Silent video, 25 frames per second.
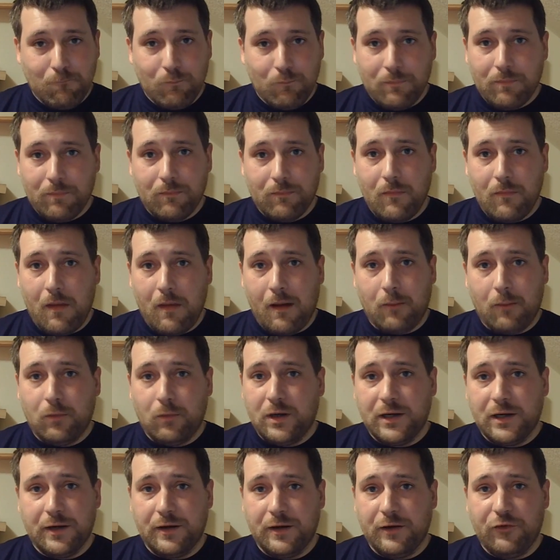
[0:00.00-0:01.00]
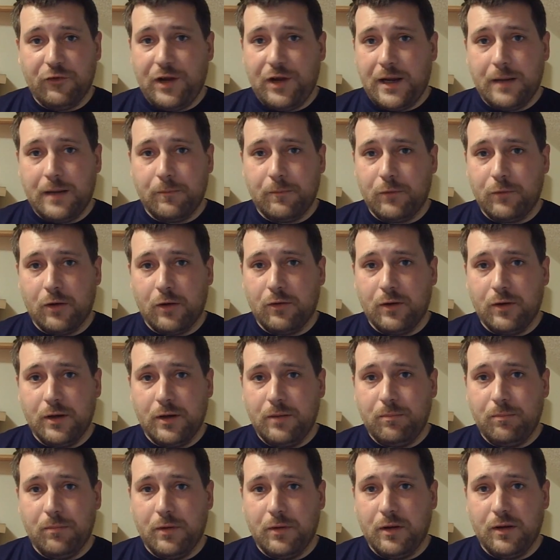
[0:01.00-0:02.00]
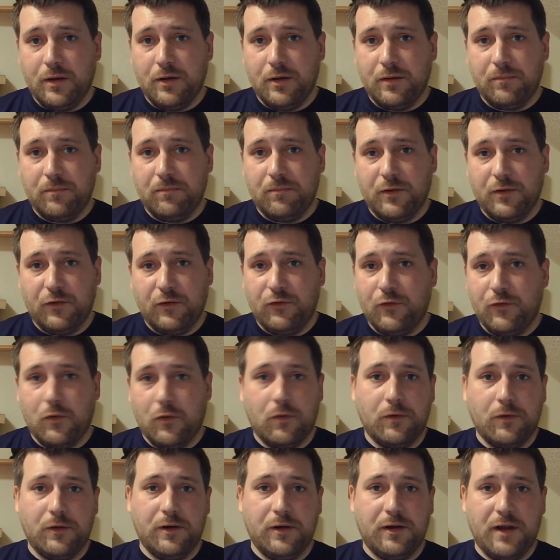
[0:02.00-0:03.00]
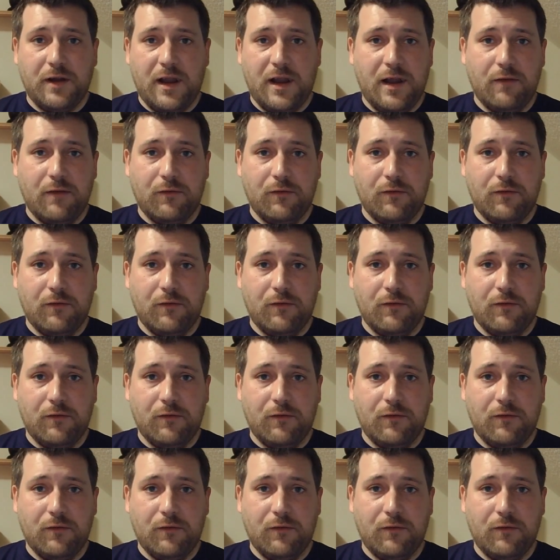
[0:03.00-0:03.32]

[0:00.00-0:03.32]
I wanted a jam donut, but the store didn't have any.